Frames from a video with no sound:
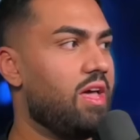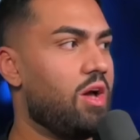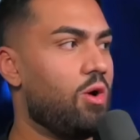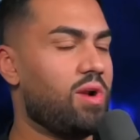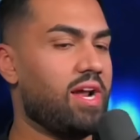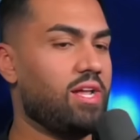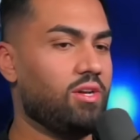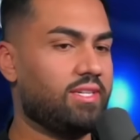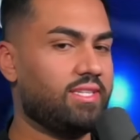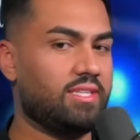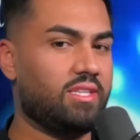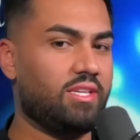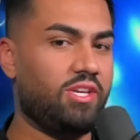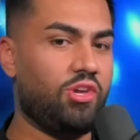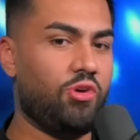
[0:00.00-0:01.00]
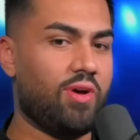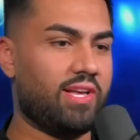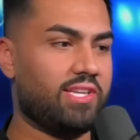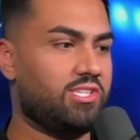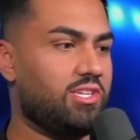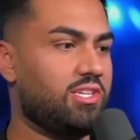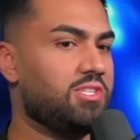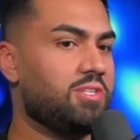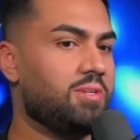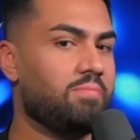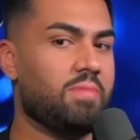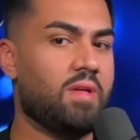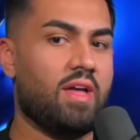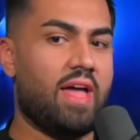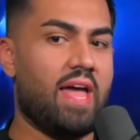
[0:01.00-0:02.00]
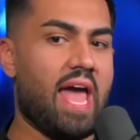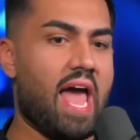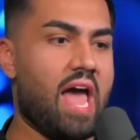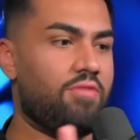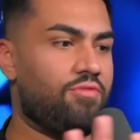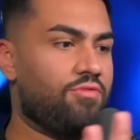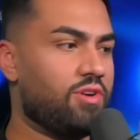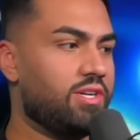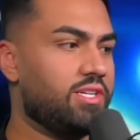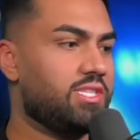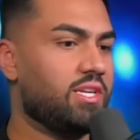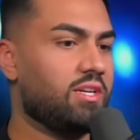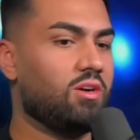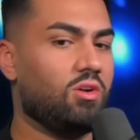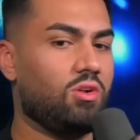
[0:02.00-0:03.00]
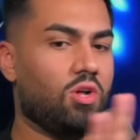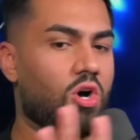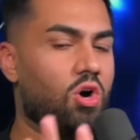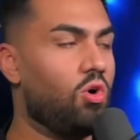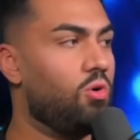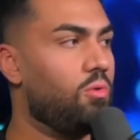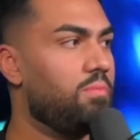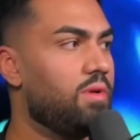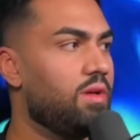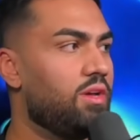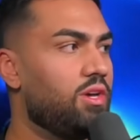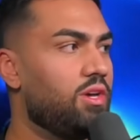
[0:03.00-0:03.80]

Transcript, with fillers: And when I looked at the U S system, every single home